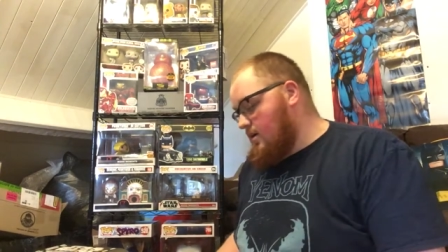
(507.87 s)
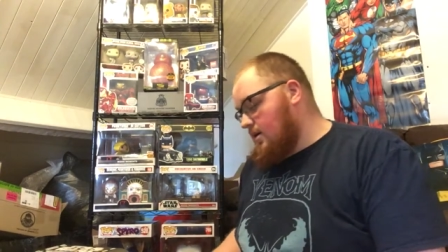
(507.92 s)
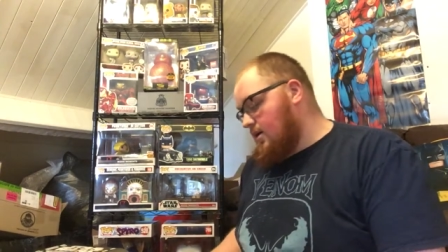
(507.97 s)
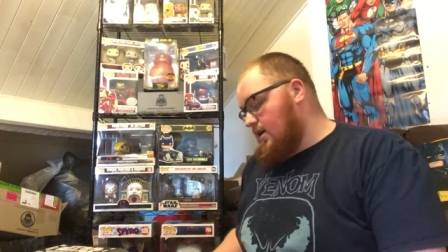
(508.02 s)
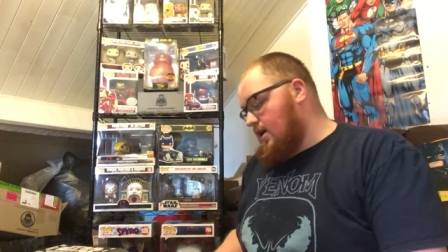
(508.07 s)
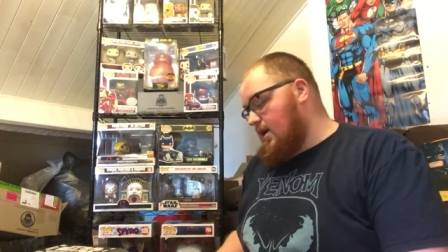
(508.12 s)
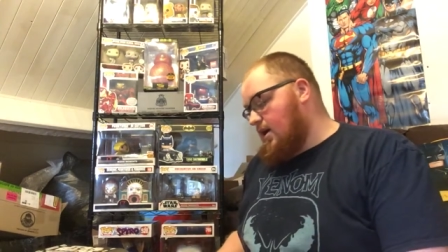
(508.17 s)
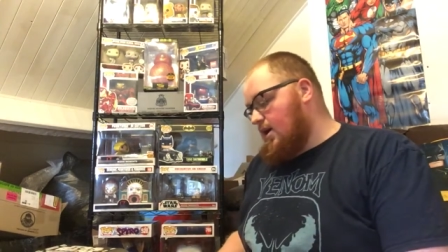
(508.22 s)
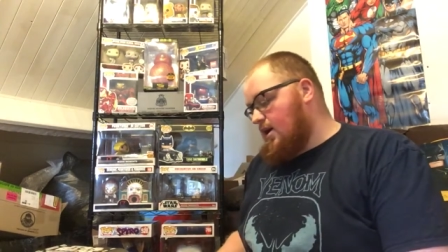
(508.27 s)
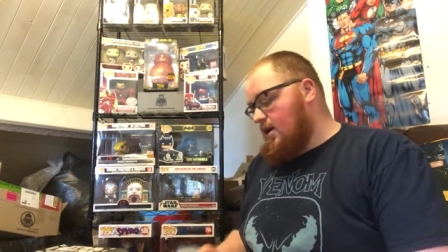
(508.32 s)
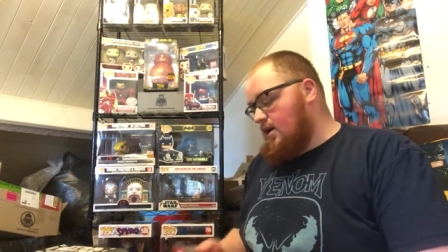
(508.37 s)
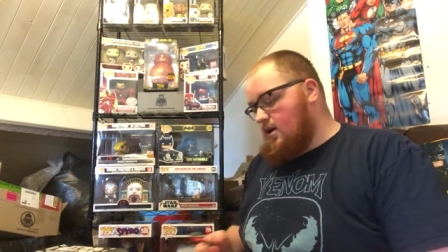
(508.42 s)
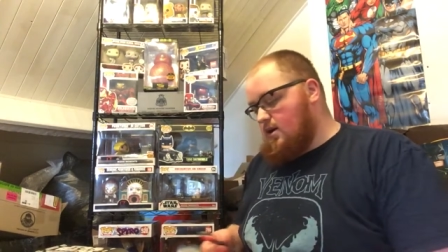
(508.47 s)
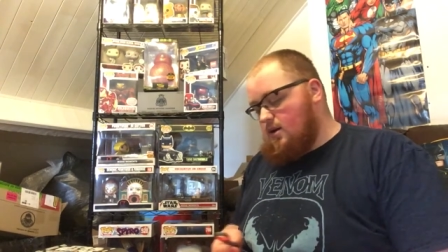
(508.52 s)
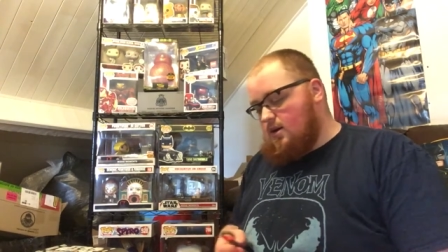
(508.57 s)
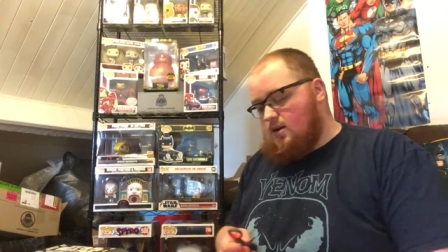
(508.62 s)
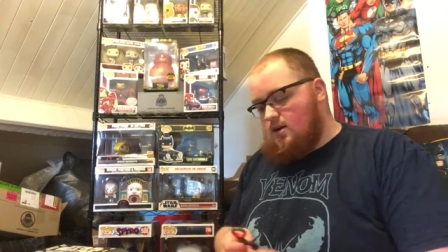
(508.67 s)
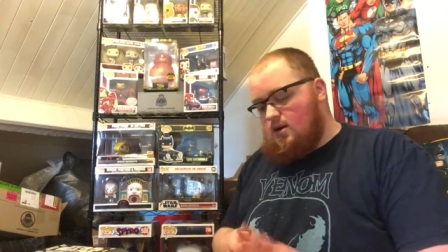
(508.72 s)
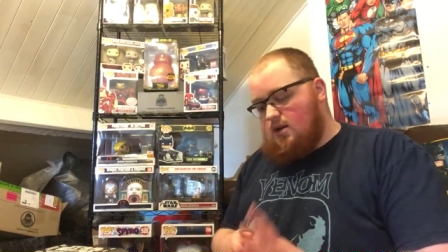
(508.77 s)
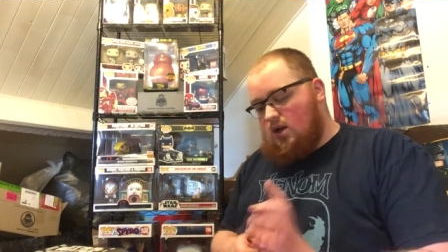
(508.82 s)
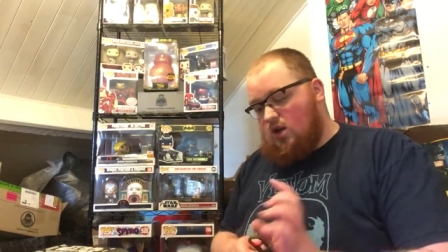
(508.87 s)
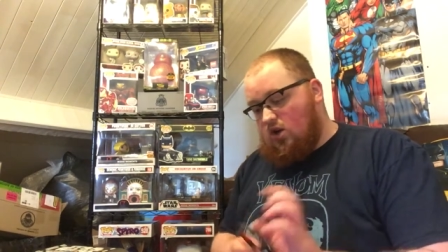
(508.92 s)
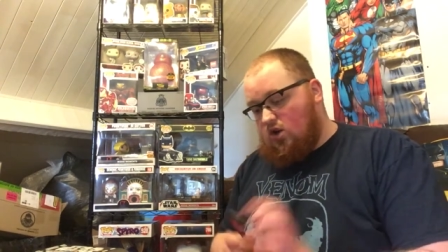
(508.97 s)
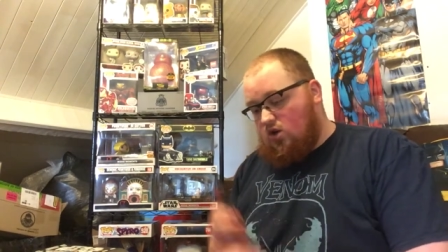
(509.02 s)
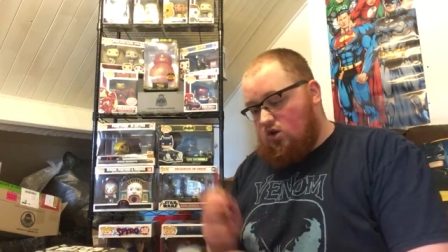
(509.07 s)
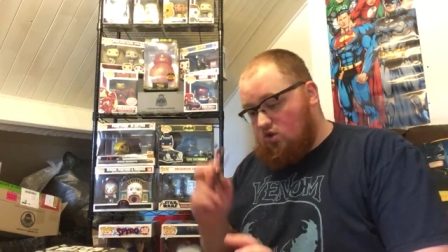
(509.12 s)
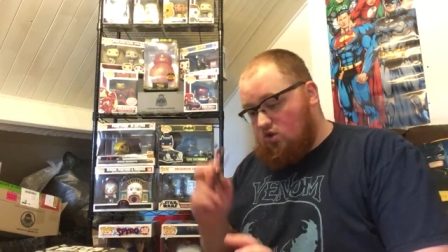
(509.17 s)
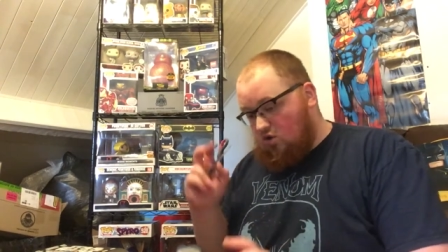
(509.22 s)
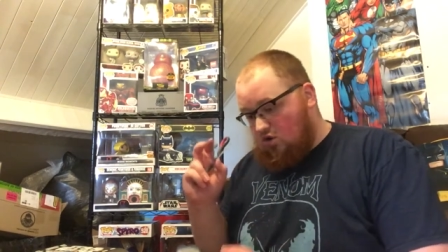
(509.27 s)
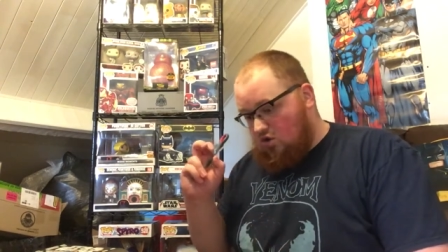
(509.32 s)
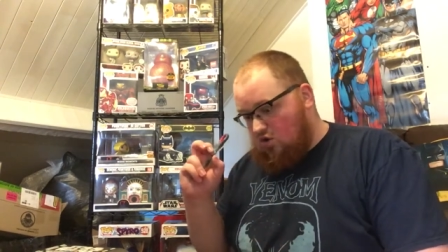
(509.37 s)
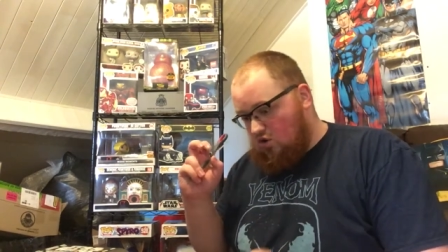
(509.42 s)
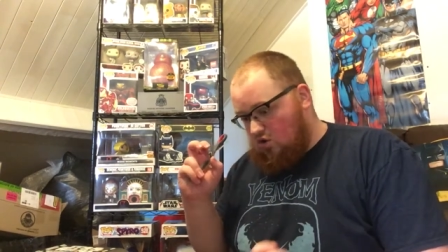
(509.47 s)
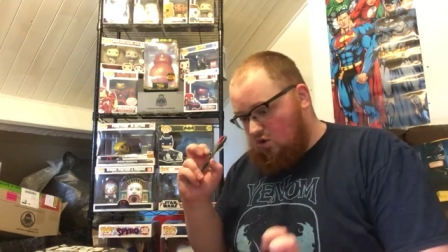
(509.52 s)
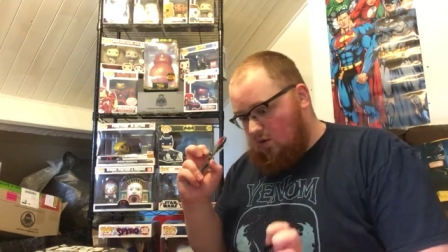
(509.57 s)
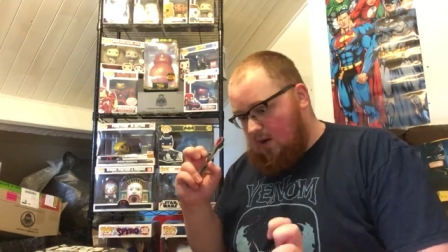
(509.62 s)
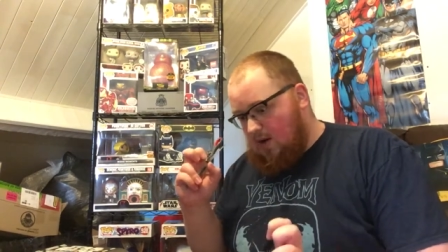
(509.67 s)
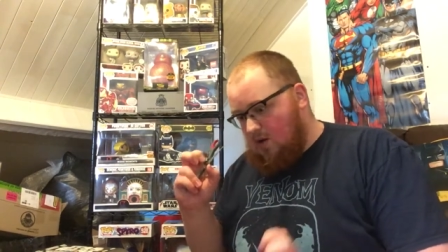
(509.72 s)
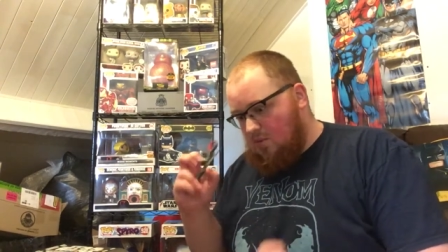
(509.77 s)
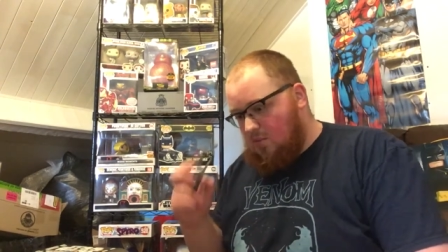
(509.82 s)
the the
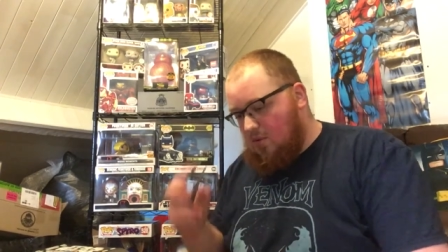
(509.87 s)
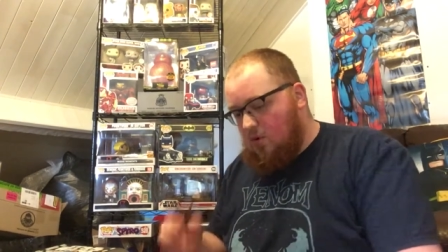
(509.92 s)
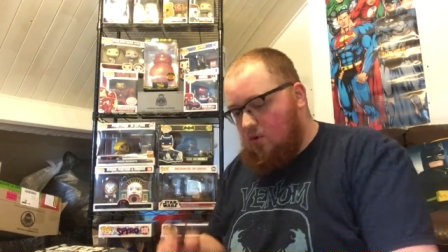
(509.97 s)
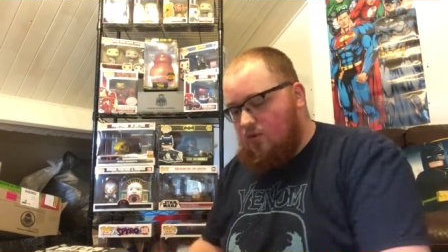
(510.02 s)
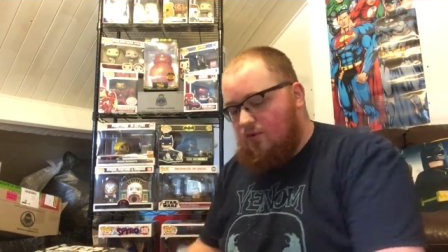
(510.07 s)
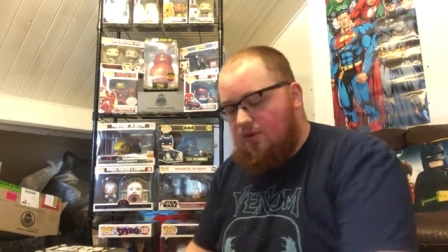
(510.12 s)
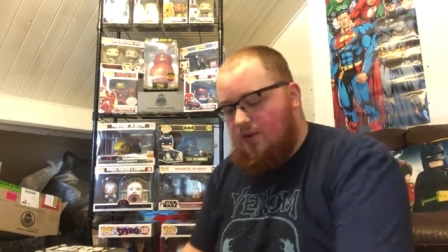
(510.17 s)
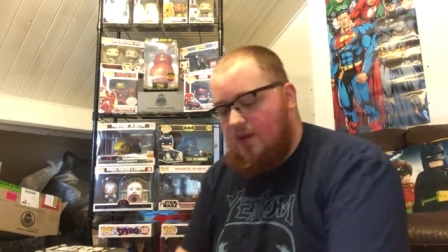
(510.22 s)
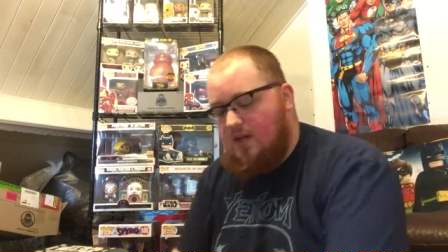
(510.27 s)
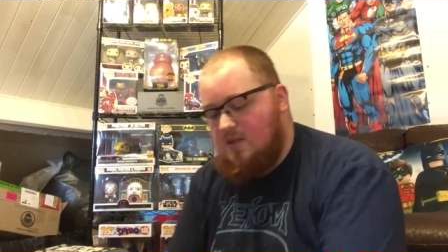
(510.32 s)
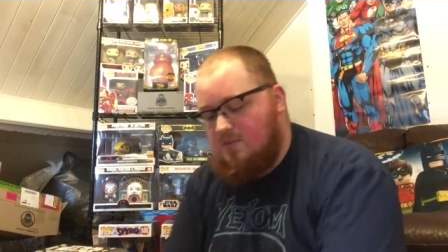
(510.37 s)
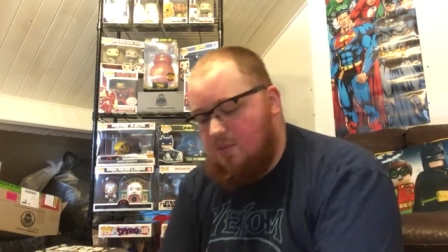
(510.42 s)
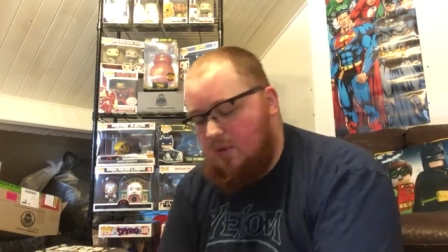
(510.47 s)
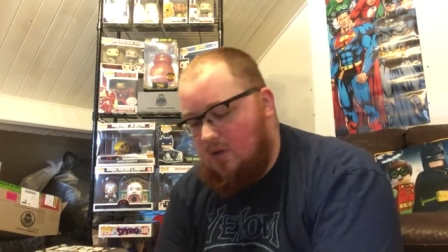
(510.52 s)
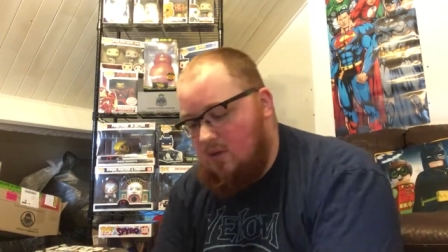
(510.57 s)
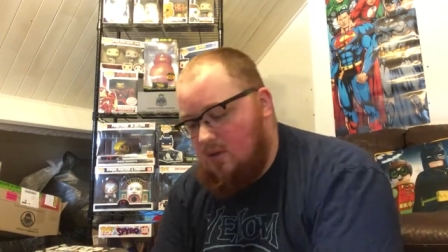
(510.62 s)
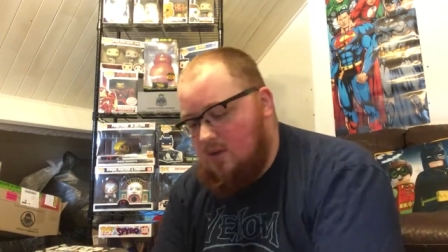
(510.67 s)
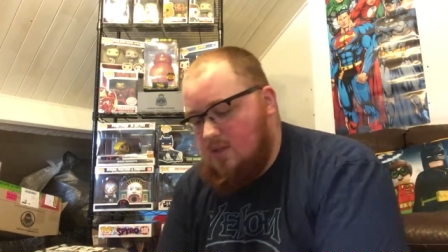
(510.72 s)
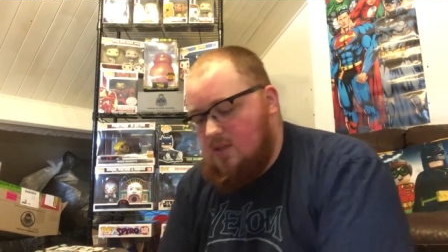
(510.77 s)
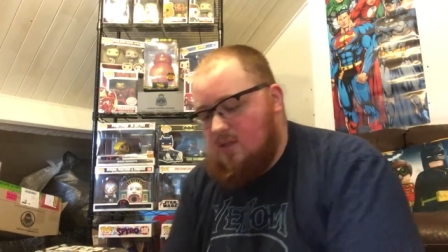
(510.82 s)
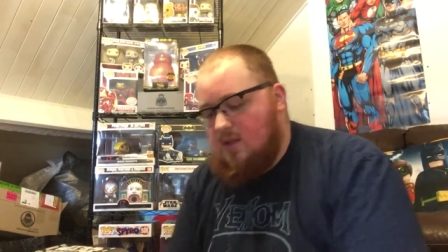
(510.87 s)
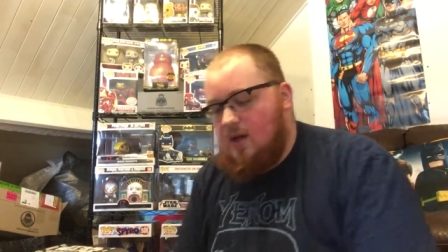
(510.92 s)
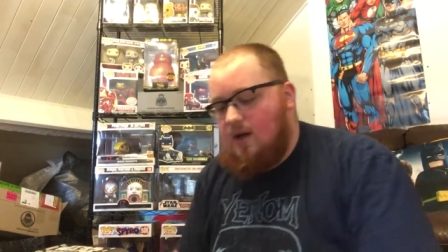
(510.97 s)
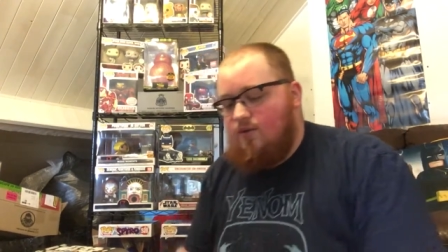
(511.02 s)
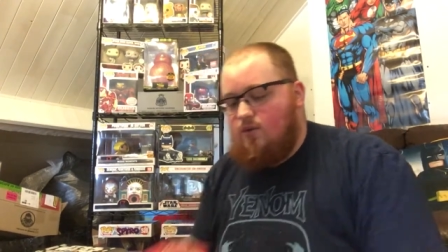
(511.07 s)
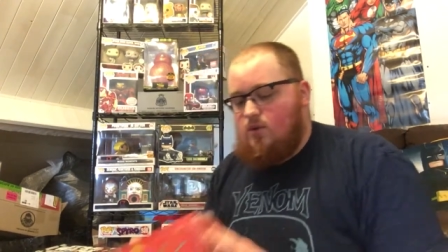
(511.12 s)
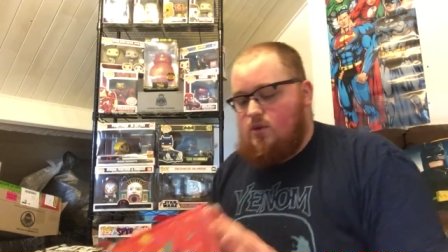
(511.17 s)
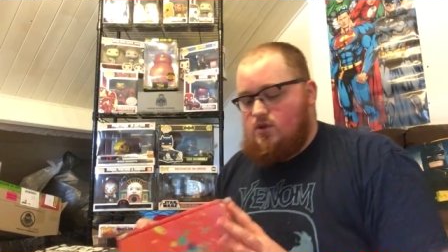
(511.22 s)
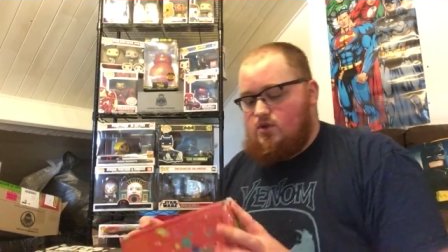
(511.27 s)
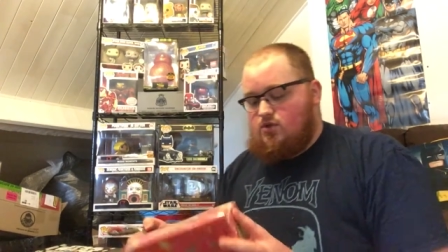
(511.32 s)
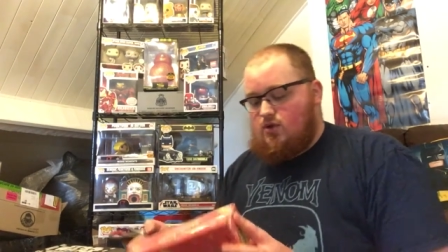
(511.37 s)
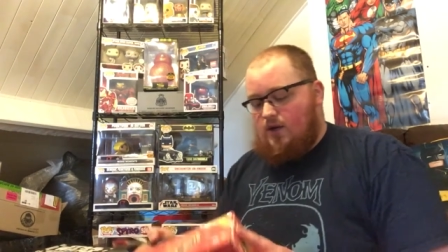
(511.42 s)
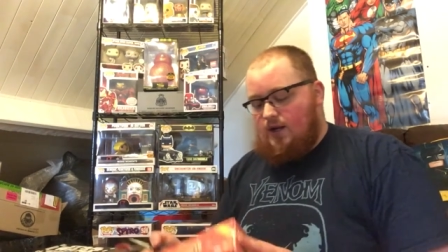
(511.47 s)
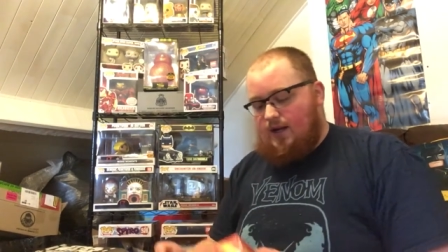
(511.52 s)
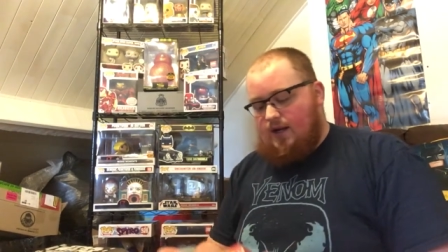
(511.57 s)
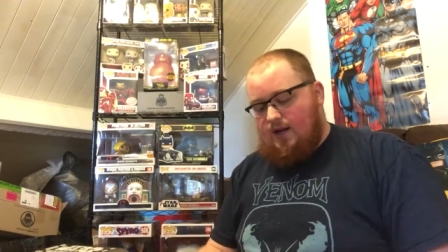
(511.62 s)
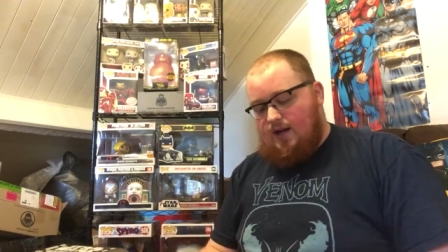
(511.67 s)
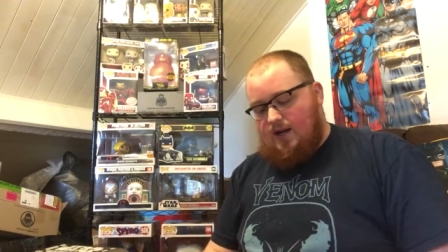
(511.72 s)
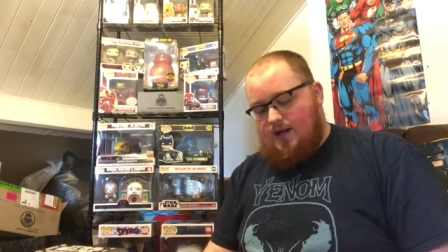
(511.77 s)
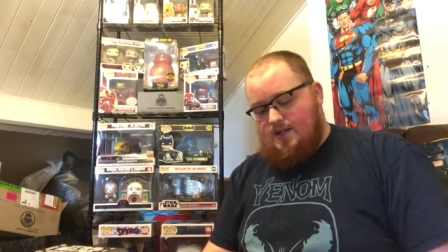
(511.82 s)
grail pull for this box that everyone's trying to
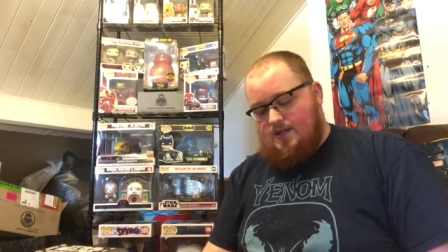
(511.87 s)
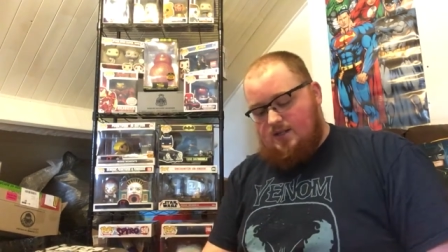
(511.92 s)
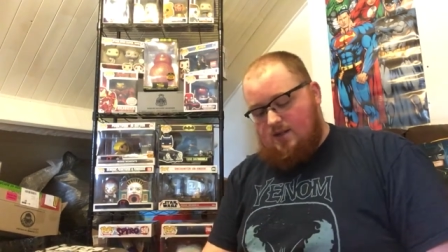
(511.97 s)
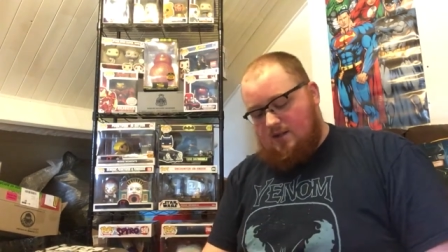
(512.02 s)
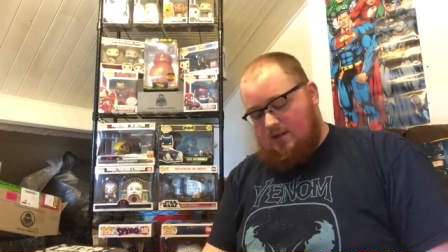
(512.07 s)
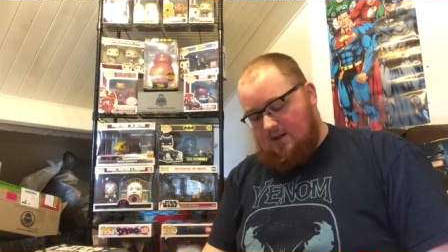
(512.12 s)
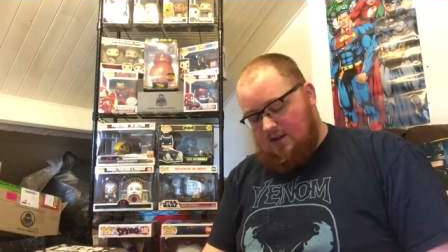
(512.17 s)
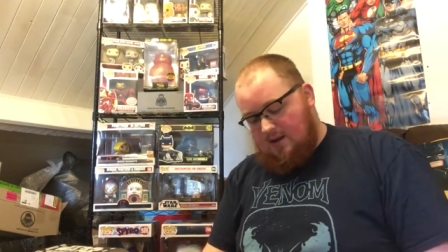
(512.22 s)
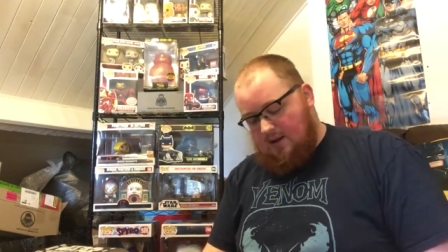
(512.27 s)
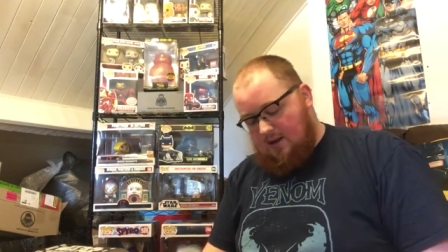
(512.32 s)
get their hands on